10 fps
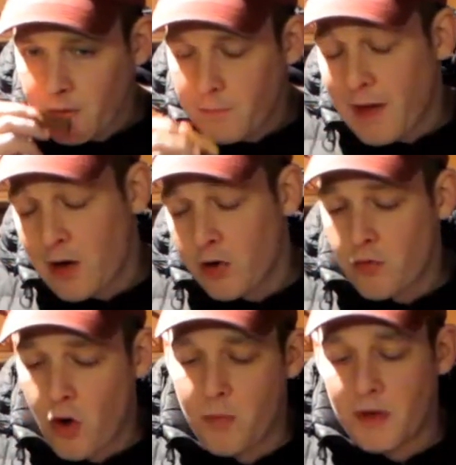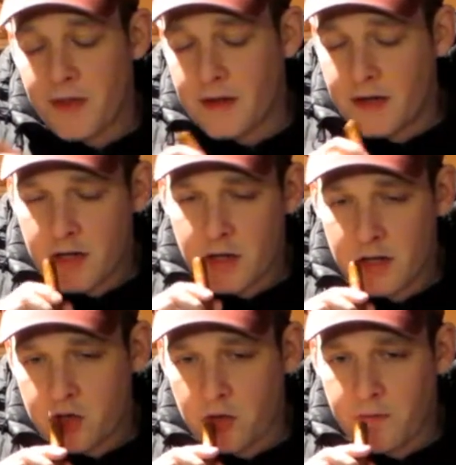Better aroma than the
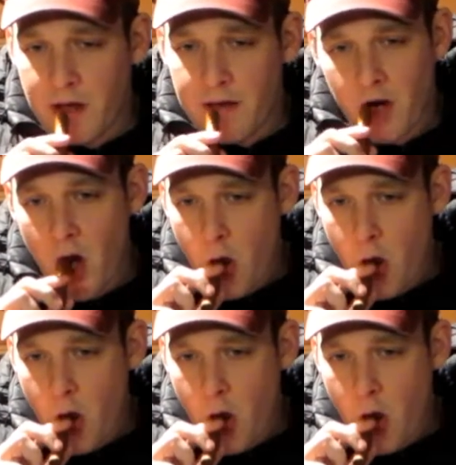initial flavor.